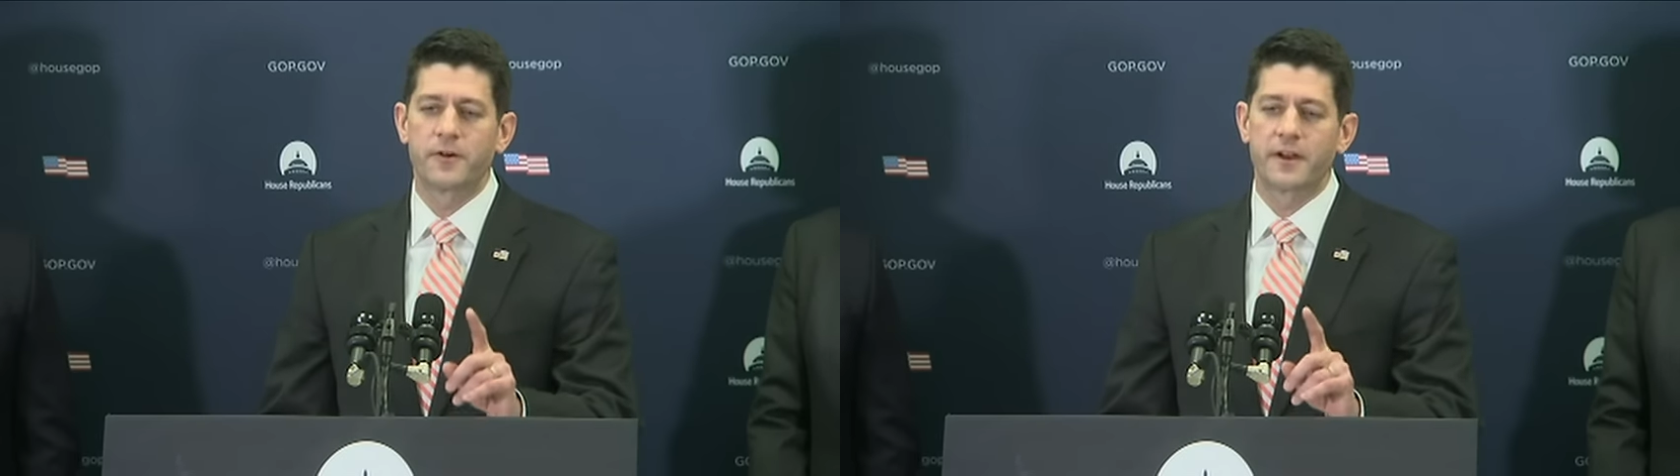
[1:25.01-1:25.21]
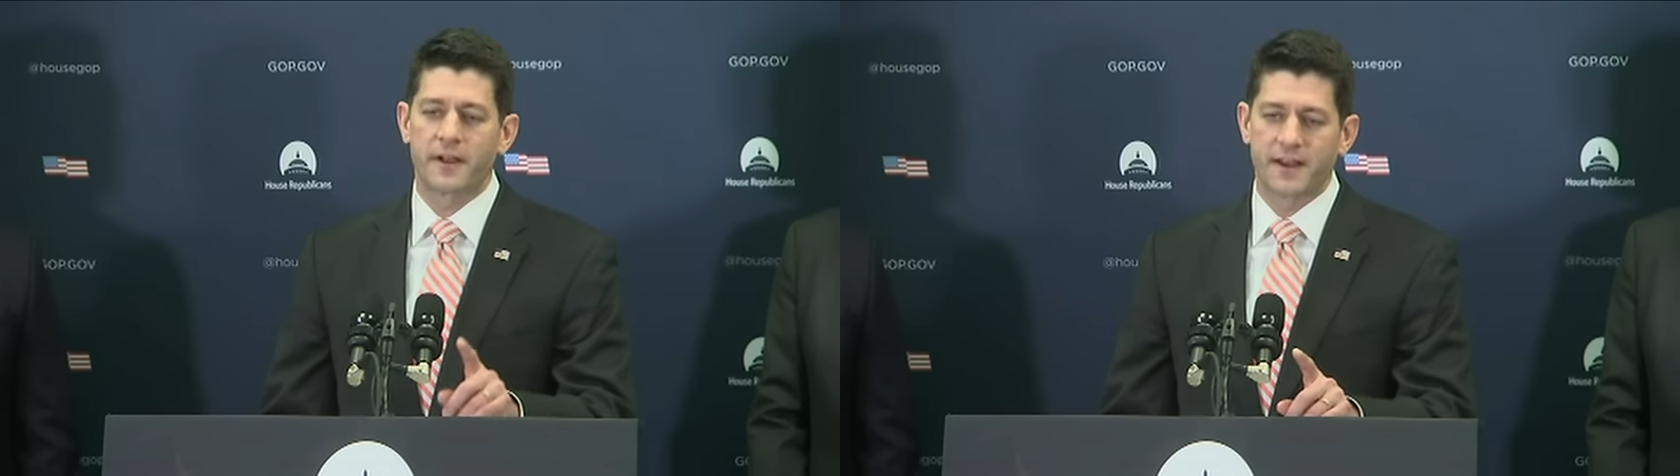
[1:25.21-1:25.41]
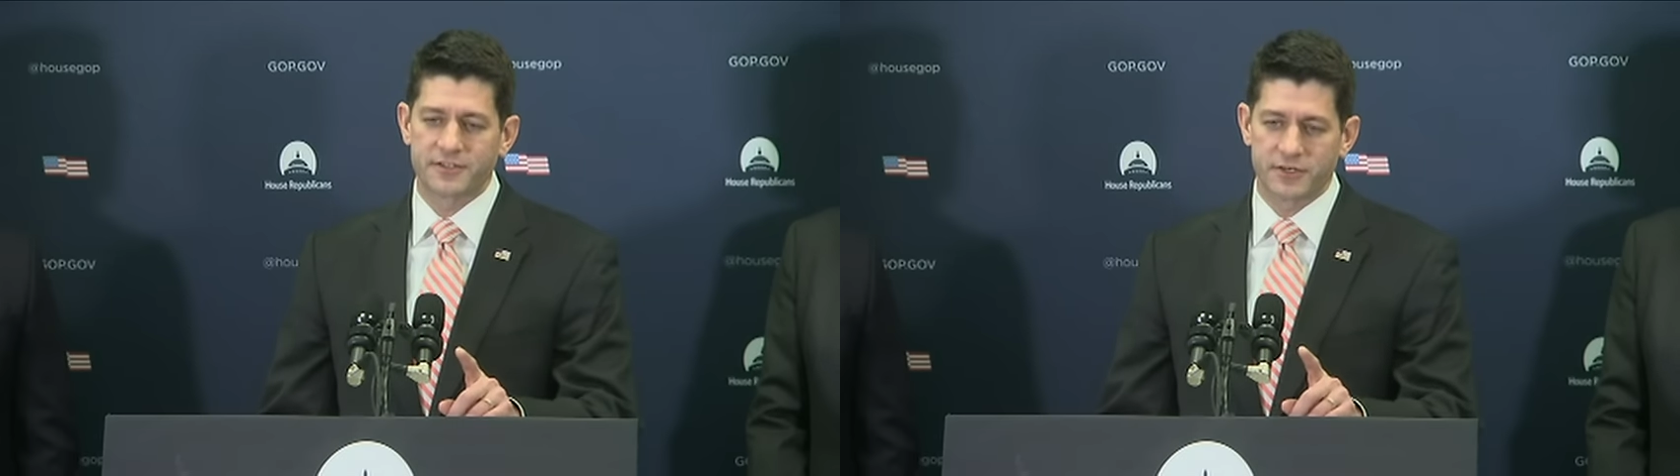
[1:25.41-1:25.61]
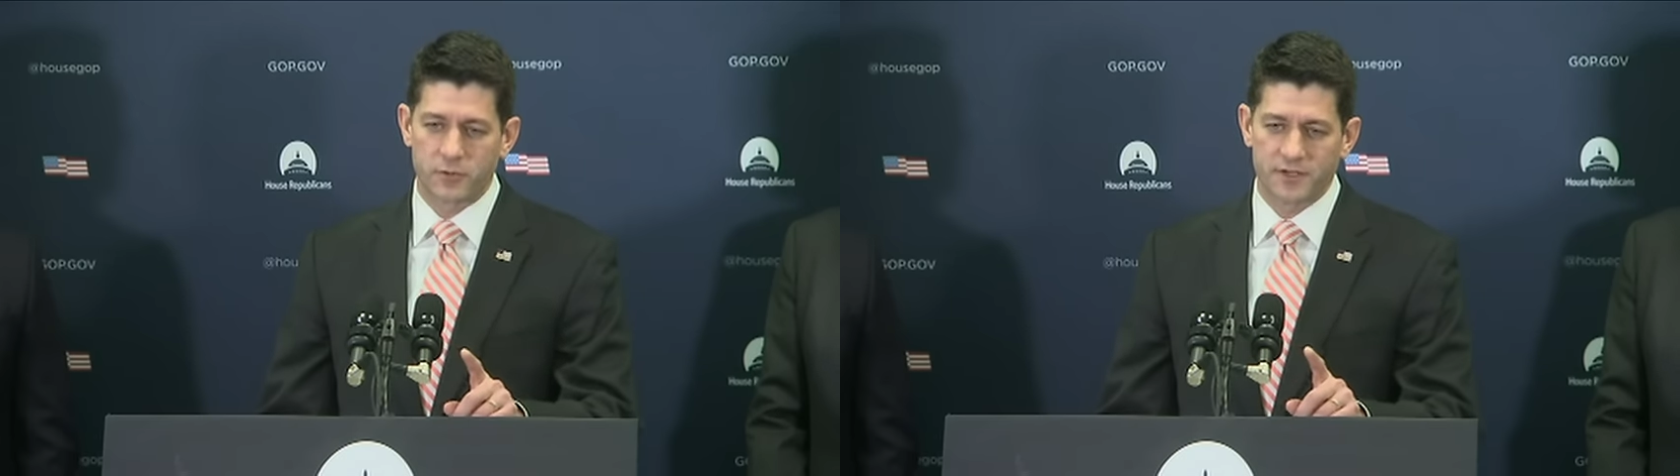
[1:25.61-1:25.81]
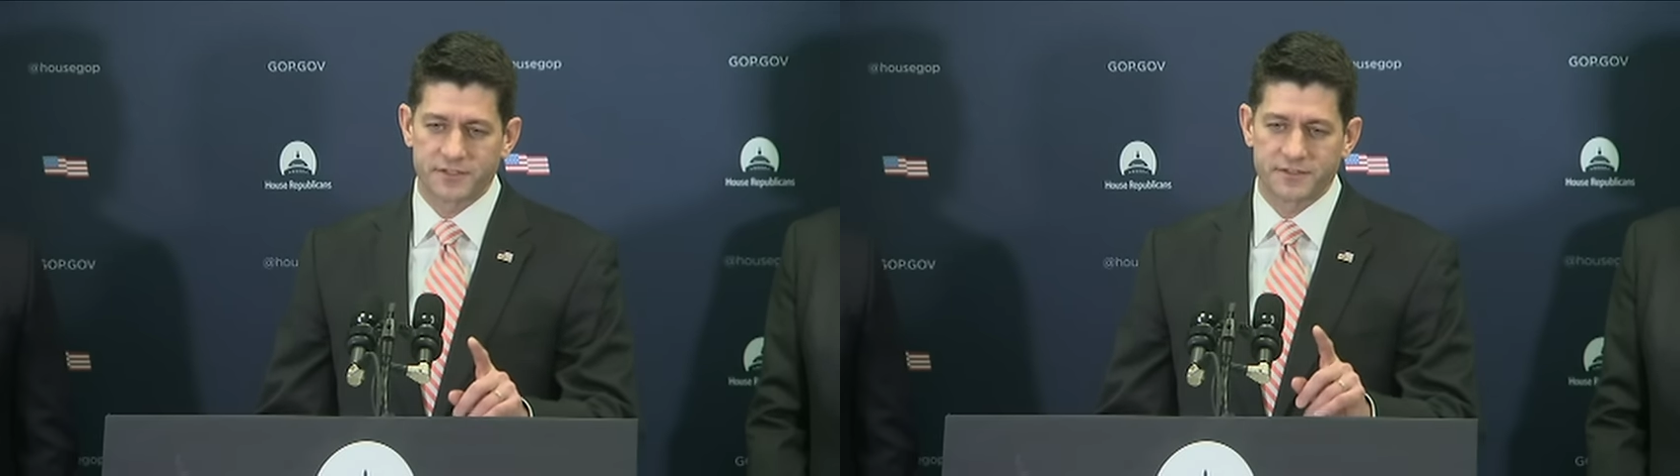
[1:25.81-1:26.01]
We're here to answer your
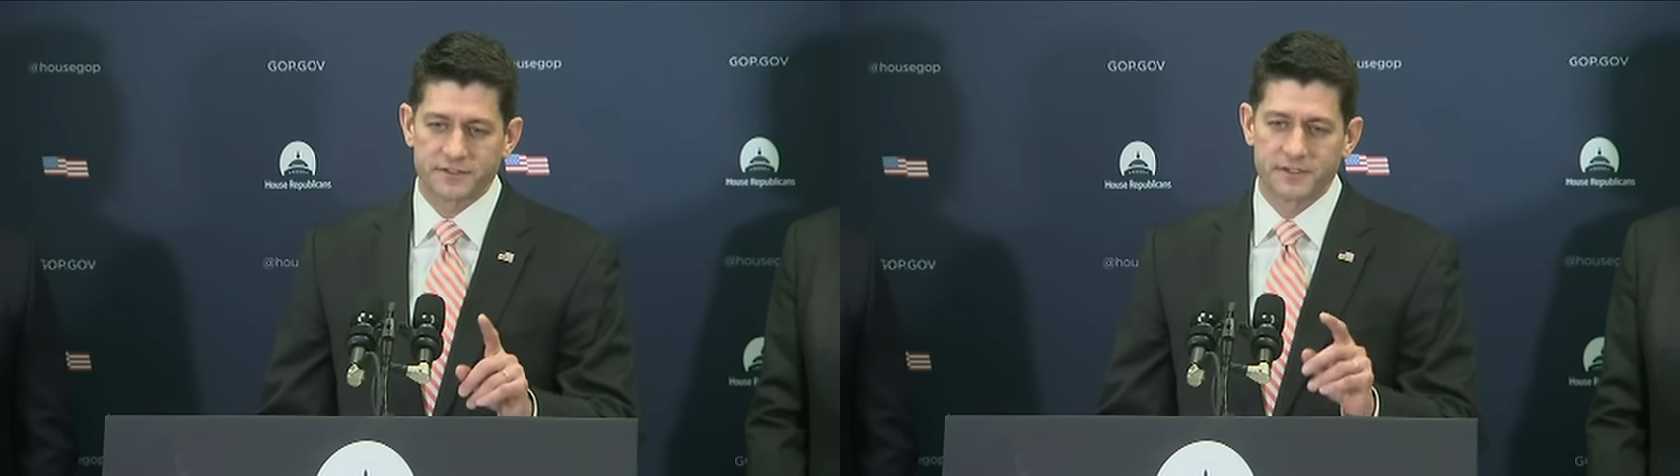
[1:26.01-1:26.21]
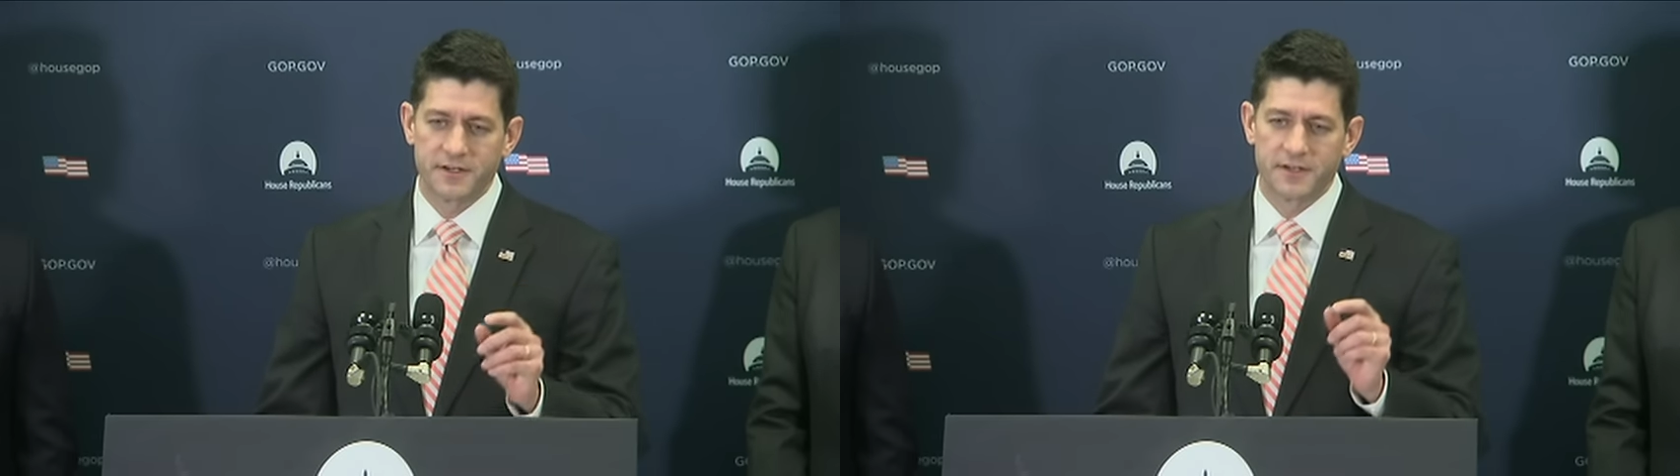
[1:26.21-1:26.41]
questions.